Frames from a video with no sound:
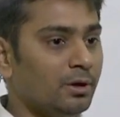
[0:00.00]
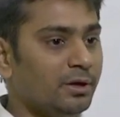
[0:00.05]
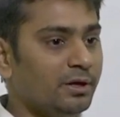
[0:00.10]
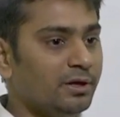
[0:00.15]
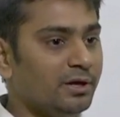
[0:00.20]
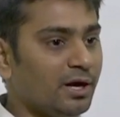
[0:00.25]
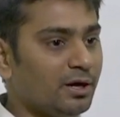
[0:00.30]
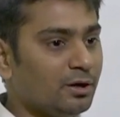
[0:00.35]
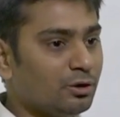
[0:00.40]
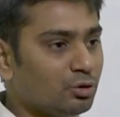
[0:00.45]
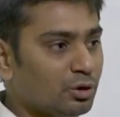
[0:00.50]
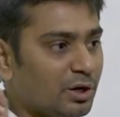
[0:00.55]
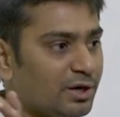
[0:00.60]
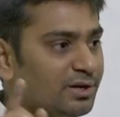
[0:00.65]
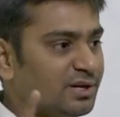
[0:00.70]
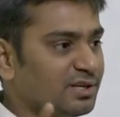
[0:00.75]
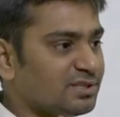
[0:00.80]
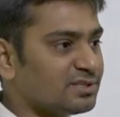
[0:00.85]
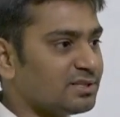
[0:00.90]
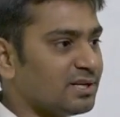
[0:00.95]
In order to
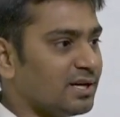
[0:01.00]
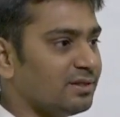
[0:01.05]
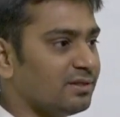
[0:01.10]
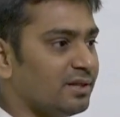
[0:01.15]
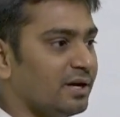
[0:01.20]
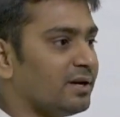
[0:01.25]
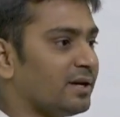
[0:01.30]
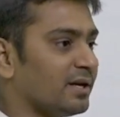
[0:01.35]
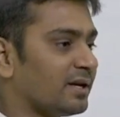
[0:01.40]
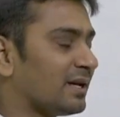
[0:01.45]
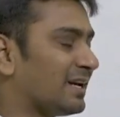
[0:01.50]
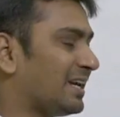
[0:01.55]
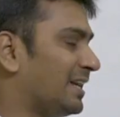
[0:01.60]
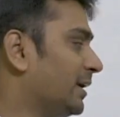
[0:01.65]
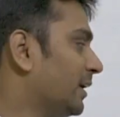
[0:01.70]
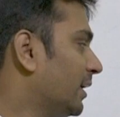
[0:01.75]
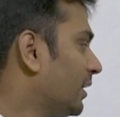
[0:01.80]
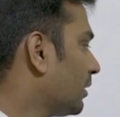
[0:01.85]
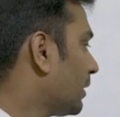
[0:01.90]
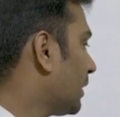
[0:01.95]
understand that, a
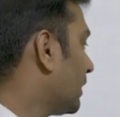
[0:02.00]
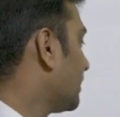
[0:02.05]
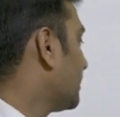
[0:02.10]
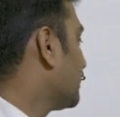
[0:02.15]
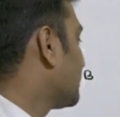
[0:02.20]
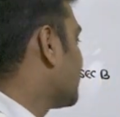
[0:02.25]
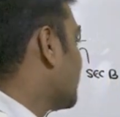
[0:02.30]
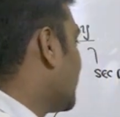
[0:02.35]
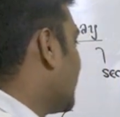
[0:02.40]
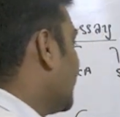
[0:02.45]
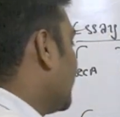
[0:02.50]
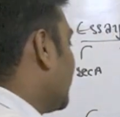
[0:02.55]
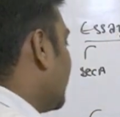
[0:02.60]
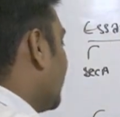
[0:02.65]
clear understanding